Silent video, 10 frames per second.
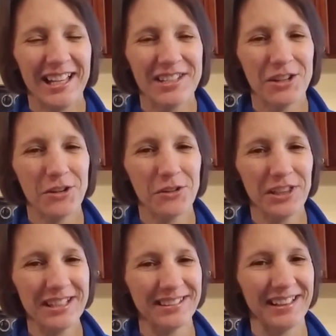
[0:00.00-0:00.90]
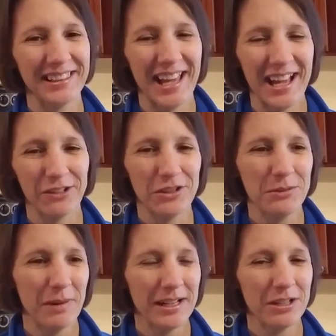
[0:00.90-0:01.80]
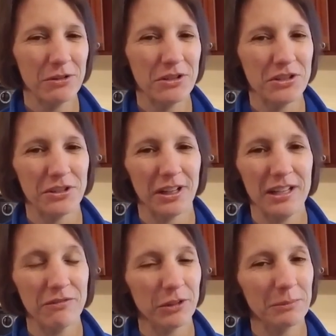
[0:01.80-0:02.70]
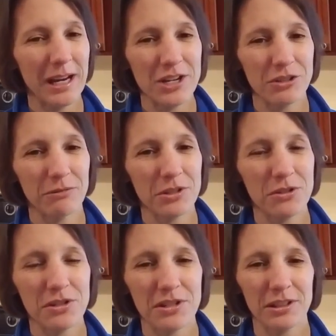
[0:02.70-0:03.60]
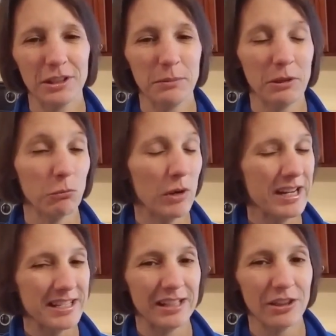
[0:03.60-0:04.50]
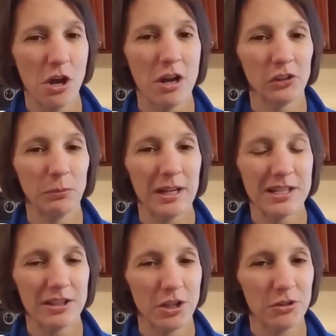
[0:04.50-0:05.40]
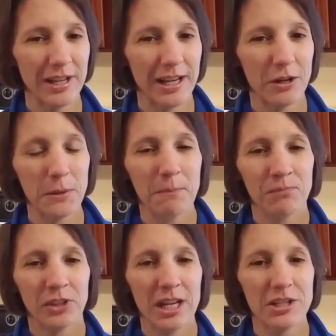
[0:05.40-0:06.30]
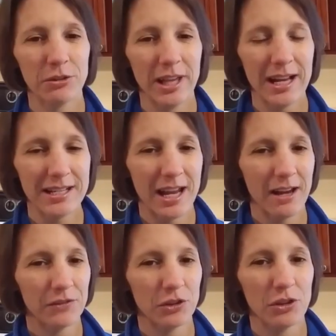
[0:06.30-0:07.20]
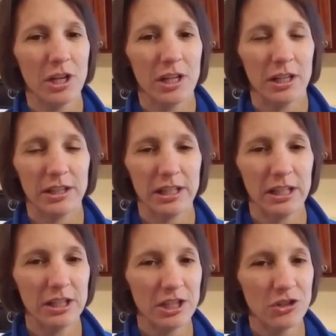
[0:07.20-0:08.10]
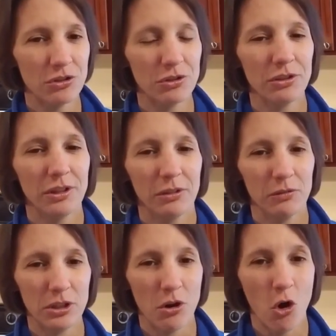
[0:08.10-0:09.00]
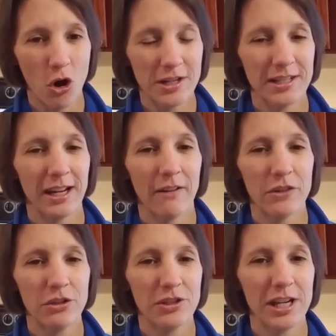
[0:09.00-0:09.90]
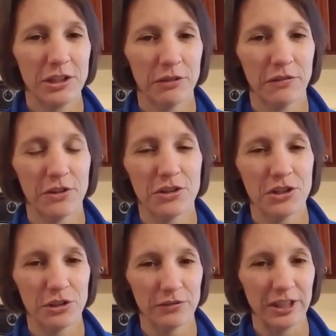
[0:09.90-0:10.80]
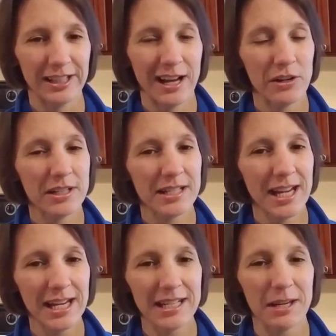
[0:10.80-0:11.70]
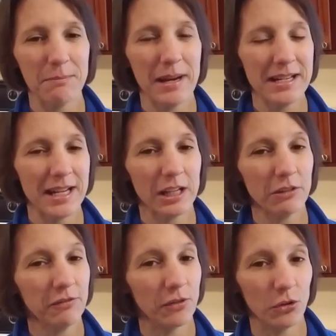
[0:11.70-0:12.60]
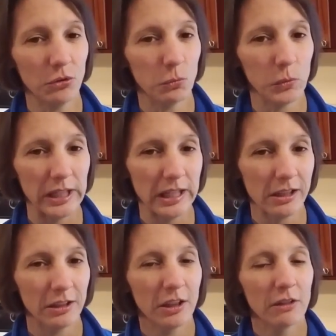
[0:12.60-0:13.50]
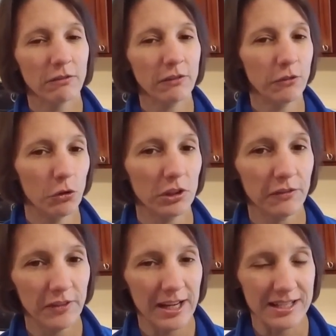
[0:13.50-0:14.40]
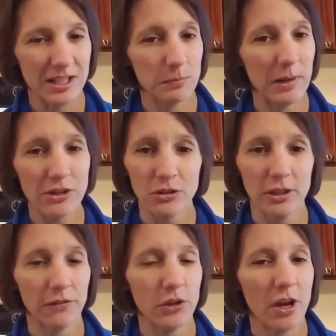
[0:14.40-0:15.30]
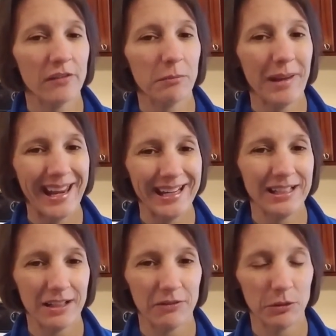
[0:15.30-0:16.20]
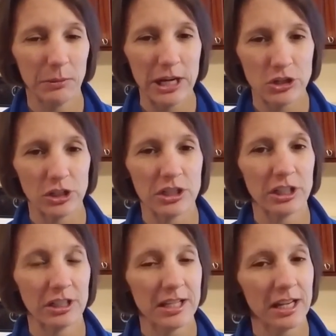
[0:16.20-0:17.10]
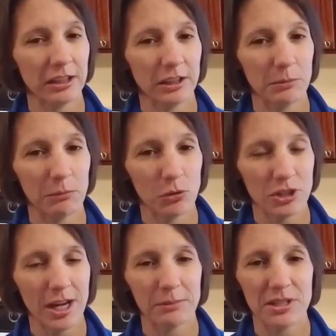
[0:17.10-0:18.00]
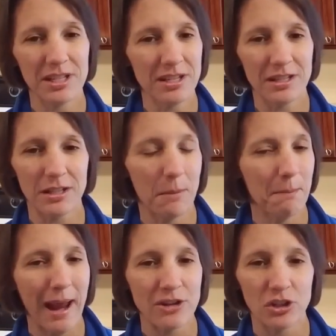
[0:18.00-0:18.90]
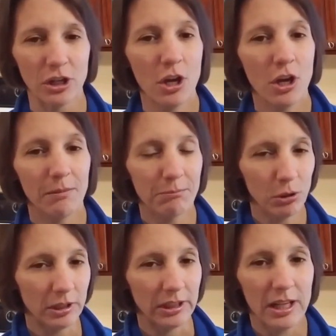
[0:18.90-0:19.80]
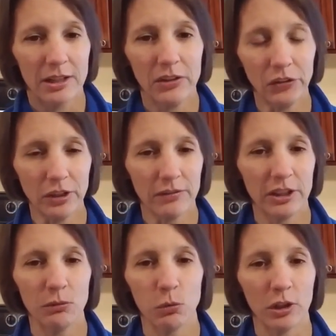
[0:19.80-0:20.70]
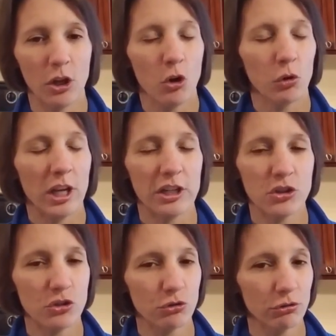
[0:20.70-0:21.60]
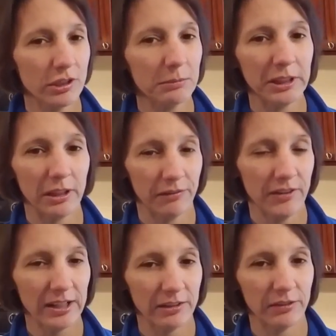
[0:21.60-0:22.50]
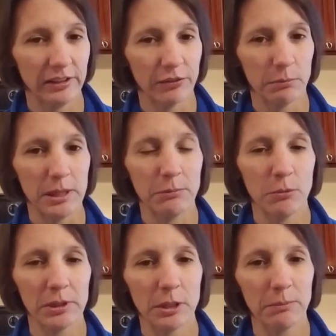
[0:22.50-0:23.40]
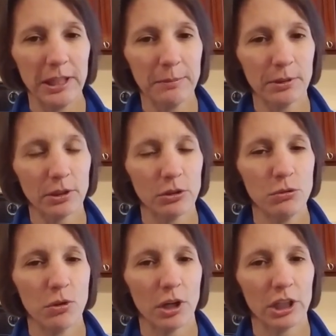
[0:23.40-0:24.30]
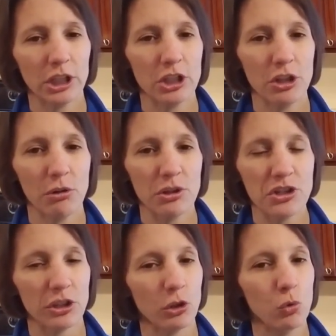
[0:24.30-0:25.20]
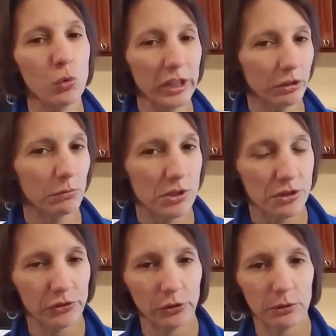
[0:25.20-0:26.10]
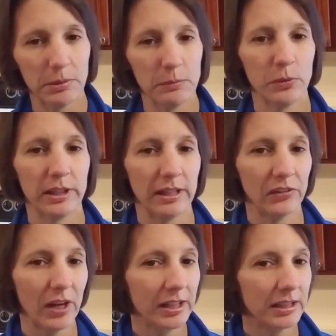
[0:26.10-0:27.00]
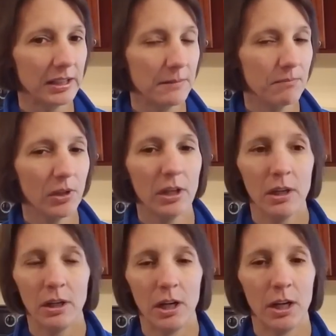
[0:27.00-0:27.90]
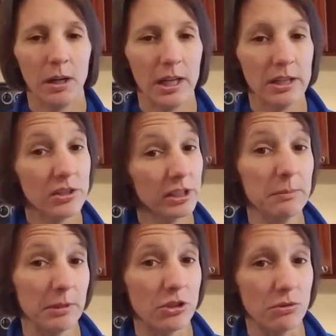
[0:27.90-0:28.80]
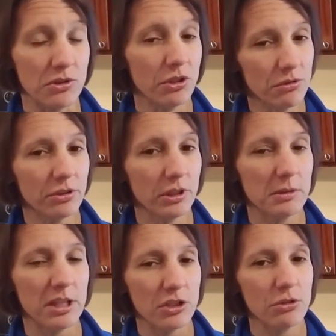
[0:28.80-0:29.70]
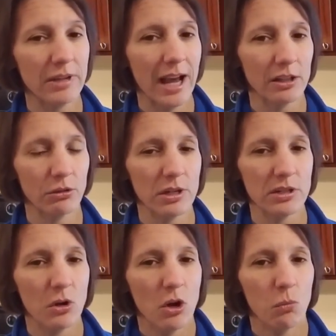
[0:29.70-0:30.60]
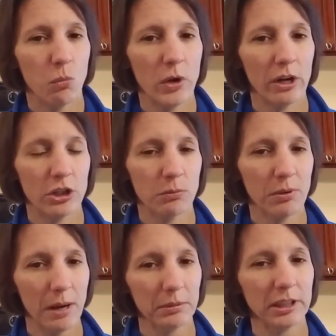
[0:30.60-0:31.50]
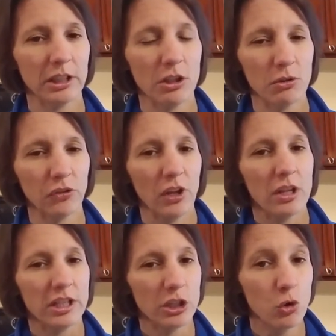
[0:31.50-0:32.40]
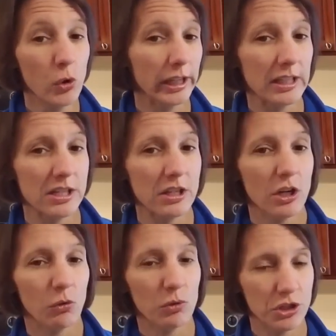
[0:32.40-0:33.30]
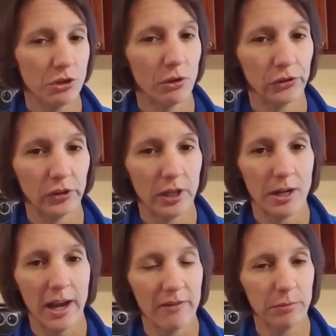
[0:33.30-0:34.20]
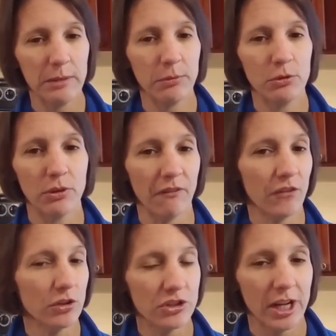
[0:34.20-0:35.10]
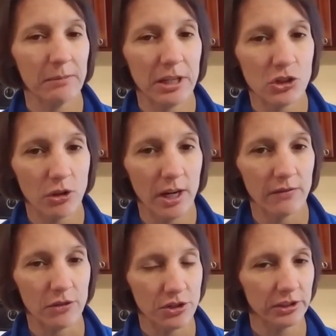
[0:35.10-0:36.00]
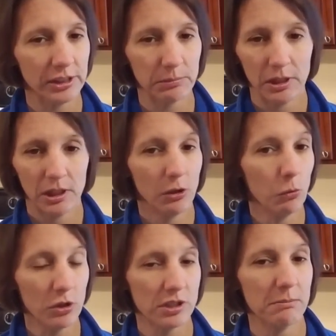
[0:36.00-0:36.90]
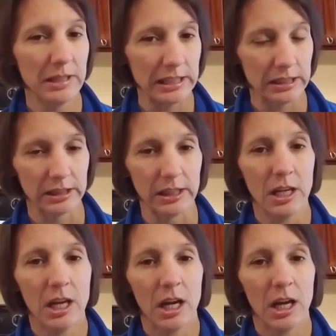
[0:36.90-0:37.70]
So things like that. Or you might notice the inflammation reduces a little bit. Racing thoughts might slow down. Okay, so that's after the initial, onset after you take your first serving. Now it may take a full week for full effects, especially if you have pain and inflammation. It's going to take a little bit more time because this isn't a magic bullet. This stuff can work extremely effectively for people, but the people who are going to notice the quicker results are the people with the anxiety and the sleep issues. Those are going to be the 2 categories where you're probably going to notice the quickest results. I have people who the first time they try it for sleep, it works immediately.